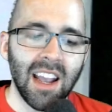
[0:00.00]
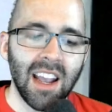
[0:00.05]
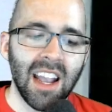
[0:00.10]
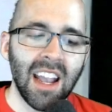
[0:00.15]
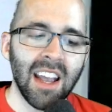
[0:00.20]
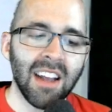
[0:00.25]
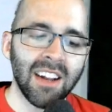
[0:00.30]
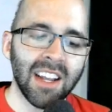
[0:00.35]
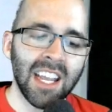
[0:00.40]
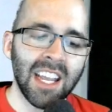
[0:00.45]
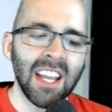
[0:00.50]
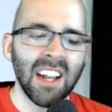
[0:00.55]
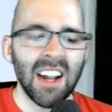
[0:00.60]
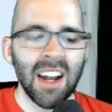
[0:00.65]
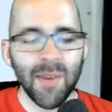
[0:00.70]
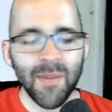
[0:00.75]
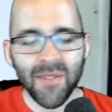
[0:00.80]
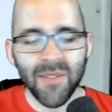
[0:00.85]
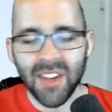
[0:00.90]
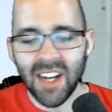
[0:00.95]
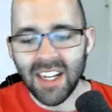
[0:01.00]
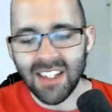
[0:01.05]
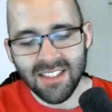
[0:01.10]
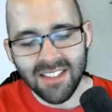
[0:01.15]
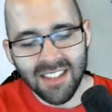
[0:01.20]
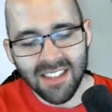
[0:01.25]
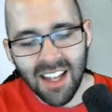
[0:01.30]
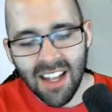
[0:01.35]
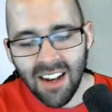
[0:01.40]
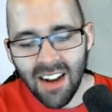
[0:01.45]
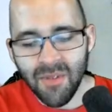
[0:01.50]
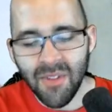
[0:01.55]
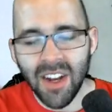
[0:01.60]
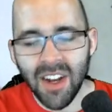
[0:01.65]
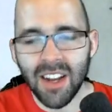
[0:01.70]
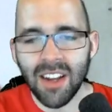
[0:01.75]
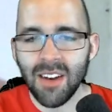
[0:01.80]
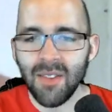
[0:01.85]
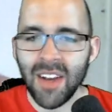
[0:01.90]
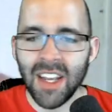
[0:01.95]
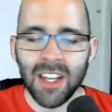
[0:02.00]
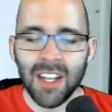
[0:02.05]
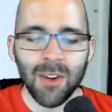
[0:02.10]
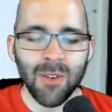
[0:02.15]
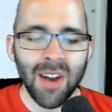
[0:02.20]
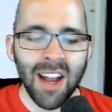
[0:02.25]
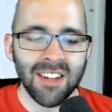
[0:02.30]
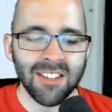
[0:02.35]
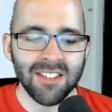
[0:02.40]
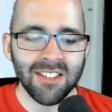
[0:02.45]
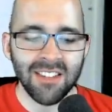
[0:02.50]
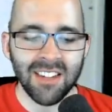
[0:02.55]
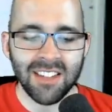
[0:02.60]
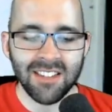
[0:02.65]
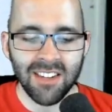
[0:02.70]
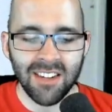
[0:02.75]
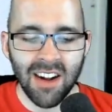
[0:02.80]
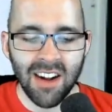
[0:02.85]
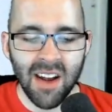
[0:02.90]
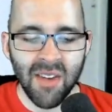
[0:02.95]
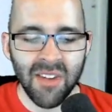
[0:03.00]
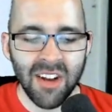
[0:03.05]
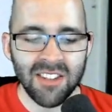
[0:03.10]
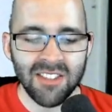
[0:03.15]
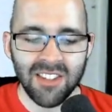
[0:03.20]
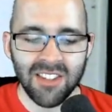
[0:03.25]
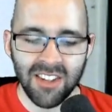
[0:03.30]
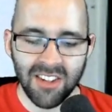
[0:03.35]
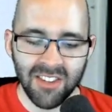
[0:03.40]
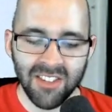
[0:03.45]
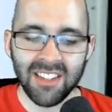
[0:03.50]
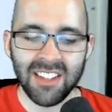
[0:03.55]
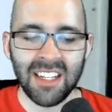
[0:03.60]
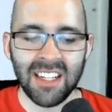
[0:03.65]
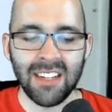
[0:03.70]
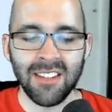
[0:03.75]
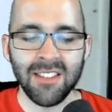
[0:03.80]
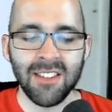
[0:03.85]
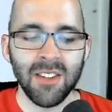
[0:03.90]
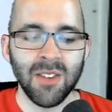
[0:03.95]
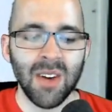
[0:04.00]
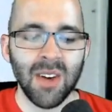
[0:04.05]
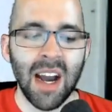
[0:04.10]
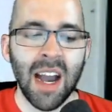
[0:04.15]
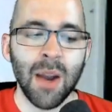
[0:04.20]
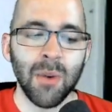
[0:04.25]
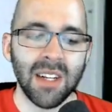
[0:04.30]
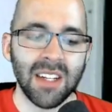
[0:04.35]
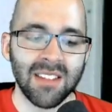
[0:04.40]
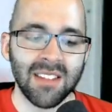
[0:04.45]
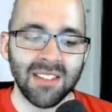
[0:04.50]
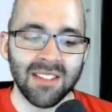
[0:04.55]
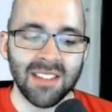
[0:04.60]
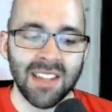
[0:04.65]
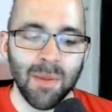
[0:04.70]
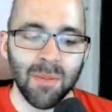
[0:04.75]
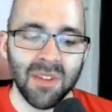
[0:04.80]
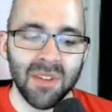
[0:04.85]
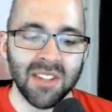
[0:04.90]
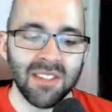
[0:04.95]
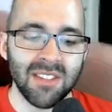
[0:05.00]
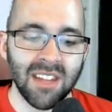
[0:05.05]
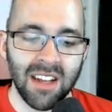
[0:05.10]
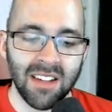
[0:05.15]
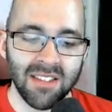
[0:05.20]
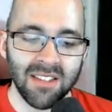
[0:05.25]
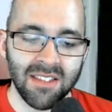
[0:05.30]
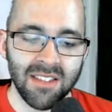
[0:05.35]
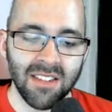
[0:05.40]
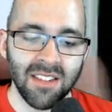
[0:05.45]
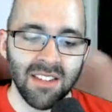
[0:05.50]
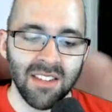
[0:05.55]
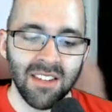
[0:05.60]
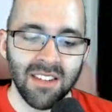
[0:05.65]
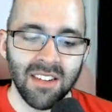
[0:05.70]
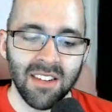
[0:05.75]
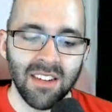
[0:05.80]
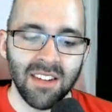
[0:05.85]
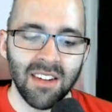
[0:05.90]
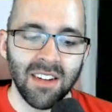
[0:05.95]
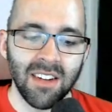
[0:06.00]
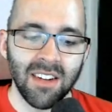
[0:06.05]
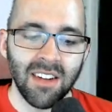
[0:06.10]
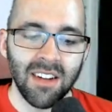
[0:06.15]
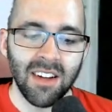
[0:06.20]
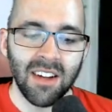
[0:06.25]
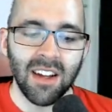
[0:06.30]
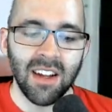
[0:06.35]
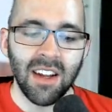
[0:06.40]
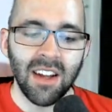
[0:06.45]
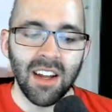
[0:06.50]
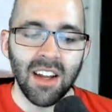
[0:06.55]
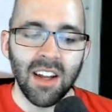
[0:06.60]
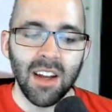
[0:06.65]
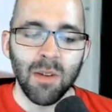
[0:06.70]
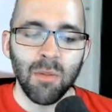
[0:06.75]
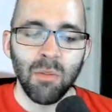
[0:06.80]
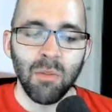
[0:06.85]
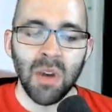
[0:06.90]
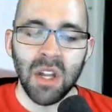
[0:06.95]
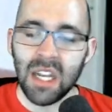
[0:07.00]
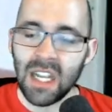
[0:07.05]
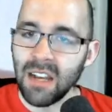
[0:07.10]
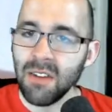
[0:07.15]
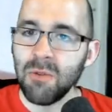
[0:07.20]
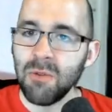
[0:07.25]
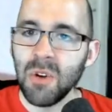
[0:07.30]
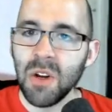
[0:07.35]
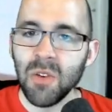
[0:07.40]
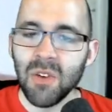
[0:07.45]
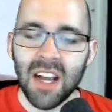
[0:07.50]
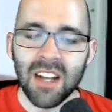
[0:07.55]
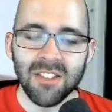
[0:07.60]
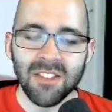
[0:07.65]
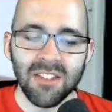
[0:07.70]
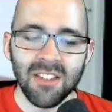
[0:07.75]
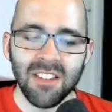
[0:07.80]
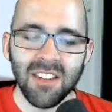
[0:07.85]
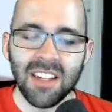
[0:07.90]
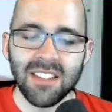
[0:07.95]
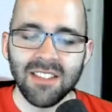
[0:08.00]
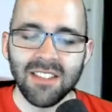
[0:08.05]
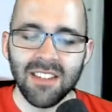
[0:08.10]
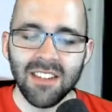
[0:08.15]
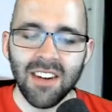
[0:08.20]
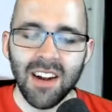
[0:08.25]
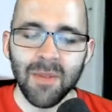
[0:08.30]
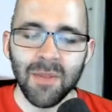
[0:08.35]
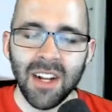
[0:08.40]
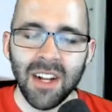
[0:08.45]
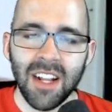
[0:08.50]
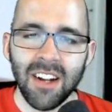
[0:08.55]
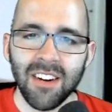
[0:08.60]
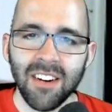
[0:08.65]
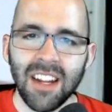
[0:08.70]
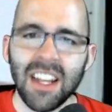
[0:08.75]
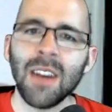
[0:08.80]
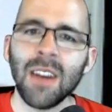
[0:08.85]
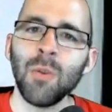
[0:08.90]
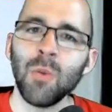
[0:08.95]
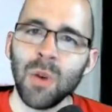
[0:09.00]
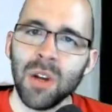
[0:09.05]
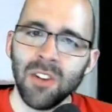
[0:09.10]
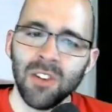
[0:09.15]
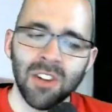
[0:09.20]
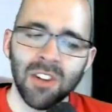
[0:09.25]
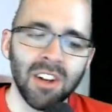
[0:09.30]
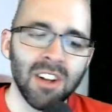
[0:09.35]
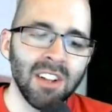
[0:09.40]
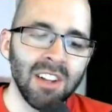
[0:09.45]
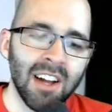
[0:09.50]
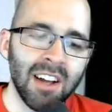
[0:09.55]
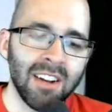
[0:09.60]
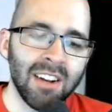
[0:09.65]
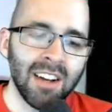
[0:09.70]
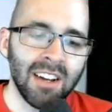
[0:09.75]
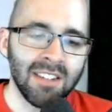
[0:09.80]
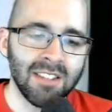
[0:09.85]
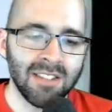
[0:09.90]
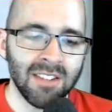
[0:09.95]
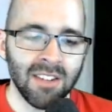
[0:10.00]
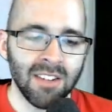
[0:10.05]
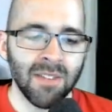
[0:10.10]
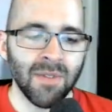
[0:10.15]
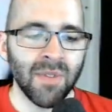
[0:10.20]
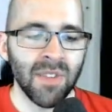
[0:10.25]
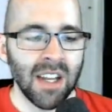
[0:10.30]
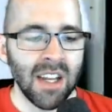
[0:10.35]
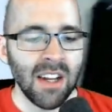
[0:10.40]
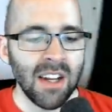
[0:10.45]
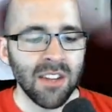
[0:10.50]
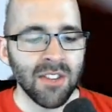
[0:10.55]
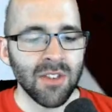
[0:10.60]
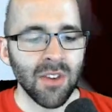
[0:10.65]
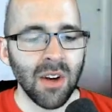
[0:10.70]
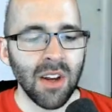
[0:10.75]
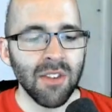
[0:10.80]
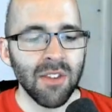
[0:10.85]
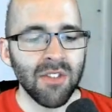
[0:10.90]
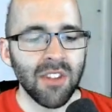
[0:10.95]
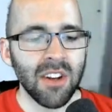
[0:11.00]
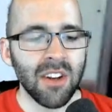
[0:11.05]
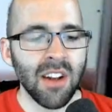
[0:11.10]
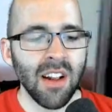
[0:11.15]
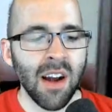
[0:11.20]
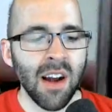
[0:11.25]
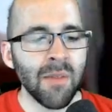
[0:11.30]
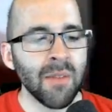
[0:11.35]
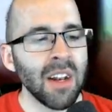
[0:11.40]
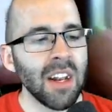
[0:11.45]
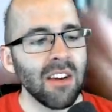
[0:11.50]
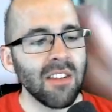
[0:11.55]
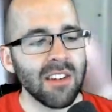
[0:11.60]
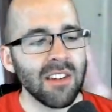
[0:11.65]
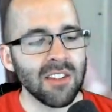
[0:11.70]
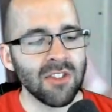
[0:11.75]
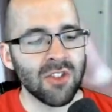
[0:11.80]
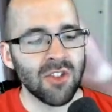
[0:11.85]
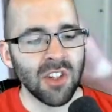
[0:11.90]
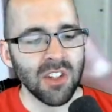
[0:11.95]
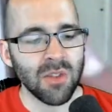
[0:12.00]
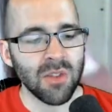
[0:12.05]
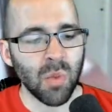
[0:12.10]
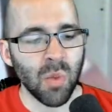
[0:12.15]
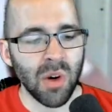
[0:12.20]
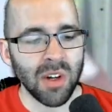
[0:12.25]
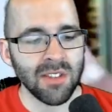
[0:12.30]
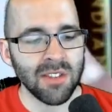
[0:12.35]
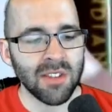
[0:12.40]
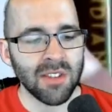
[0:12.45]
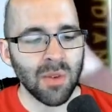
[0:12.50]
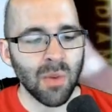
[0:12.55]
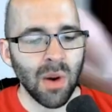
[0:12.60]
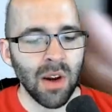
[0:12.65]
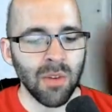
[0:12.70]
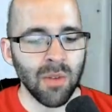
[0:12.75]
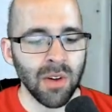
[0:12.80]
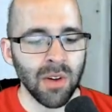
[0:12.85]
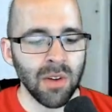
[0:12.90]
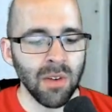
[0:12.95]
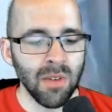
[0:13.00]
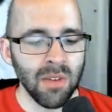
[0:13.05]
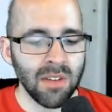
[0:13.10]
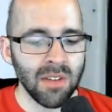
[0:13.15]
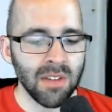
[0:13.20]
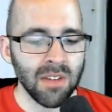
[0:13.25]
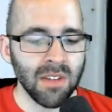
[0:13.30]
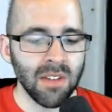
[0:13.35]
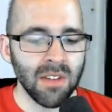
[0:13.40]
And again, I said I'm not going to make you rationalize the denominator, so you don't need to. I would accept this answer. But if we rationalize the denominator, it will look a lot nicer. So if the denominator is just 1 square root,